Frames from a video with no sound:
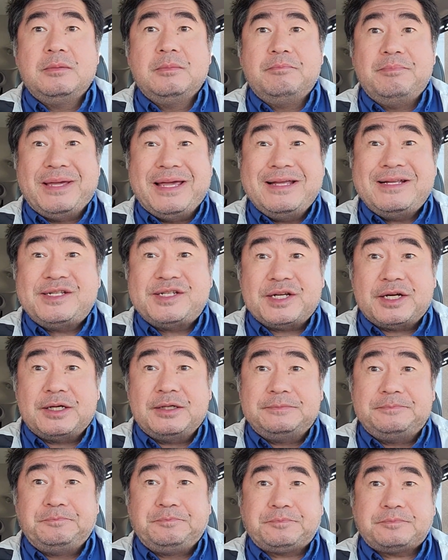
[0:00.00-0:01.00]
pizza
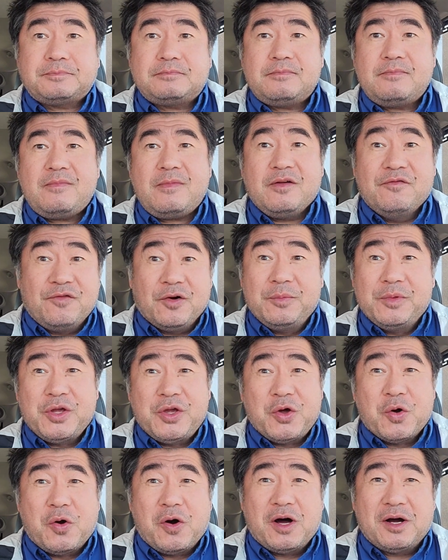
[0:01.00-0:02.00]
from New
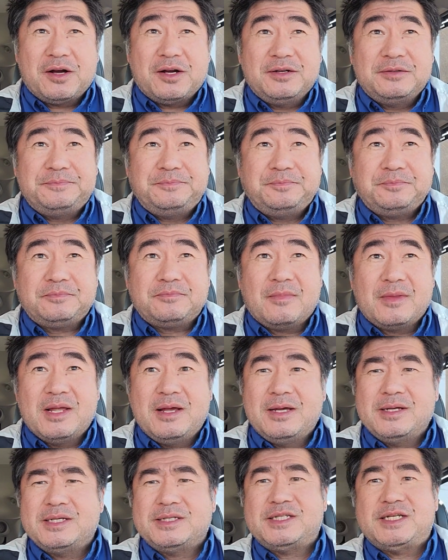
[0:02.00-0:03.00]
York,
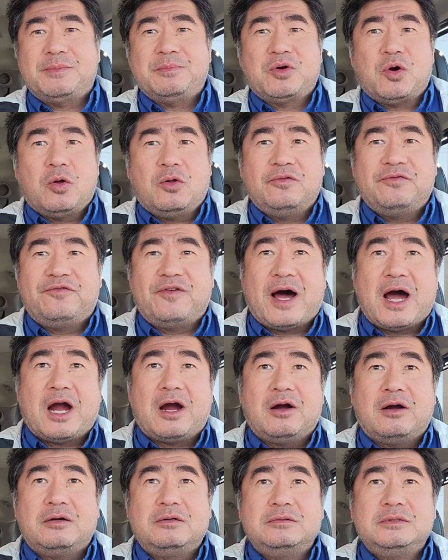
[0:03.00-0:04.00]
some cold
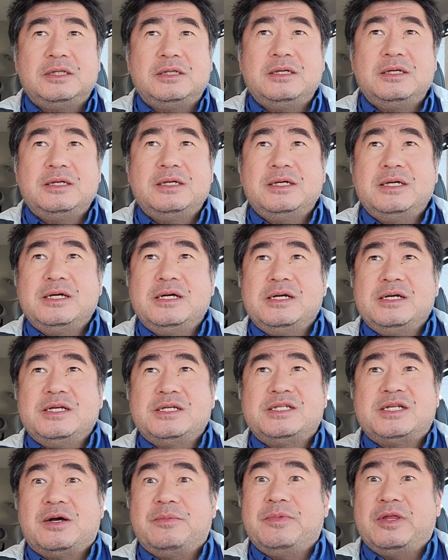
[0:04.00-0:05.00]
fire,
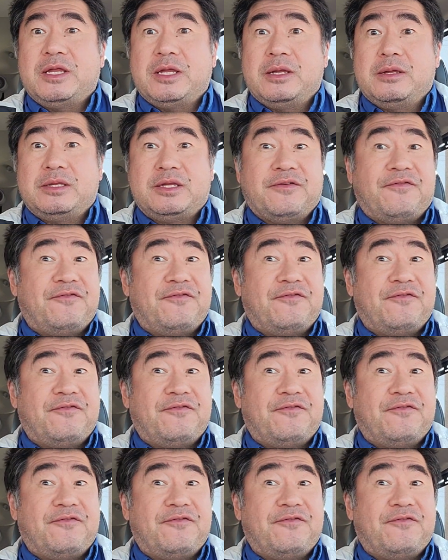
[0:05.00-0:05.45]
some of the